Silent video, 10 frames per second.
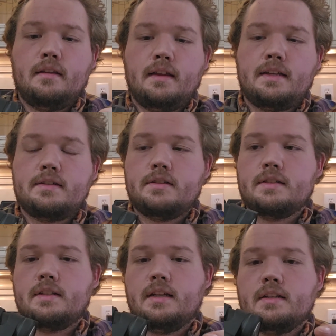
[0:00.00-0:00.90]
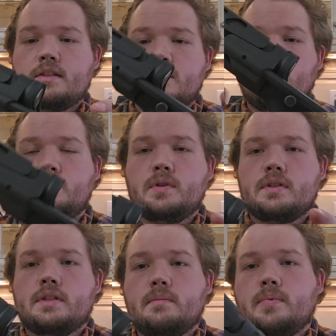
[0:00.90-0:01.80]
that's just a super
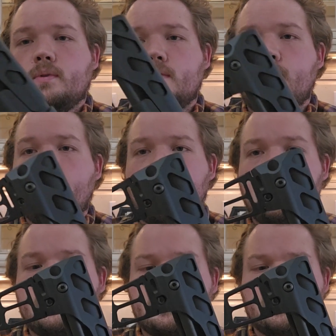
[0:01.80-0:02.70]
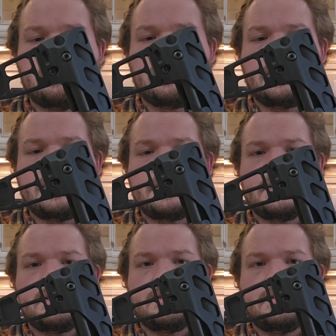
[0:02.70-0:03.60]
simple, super
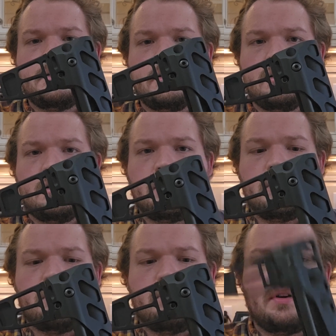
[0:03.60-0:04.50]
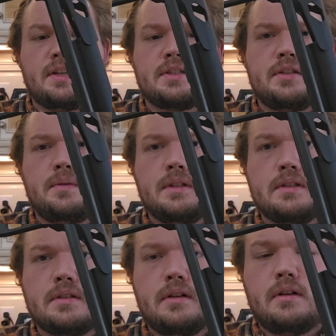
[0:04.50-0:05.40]
easy brace to
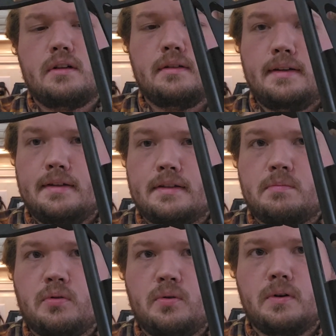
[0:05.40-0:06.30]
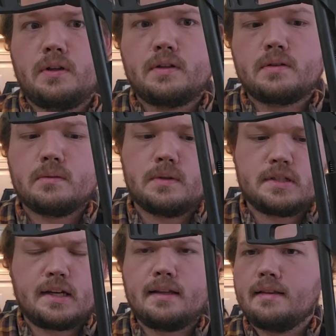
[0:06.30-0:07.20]
install, and it springs, which
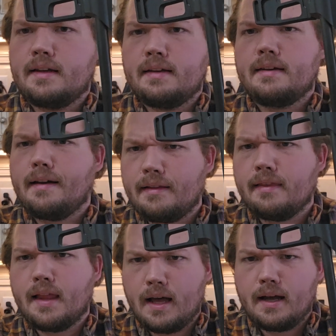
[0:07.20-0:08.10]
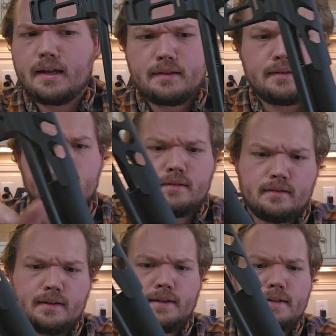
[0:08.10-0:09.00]
I like a
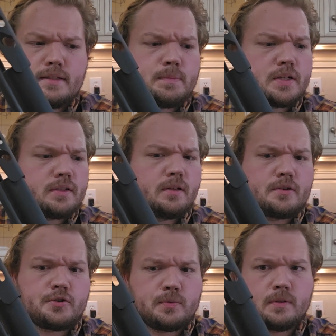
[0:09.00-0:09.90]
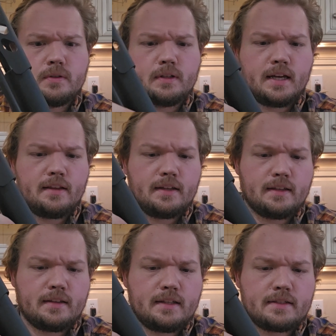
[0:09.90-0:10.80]
lot, especially on a short little guy like
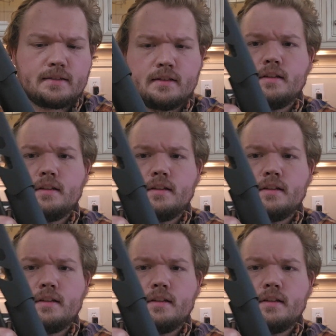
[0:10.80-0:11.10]
this.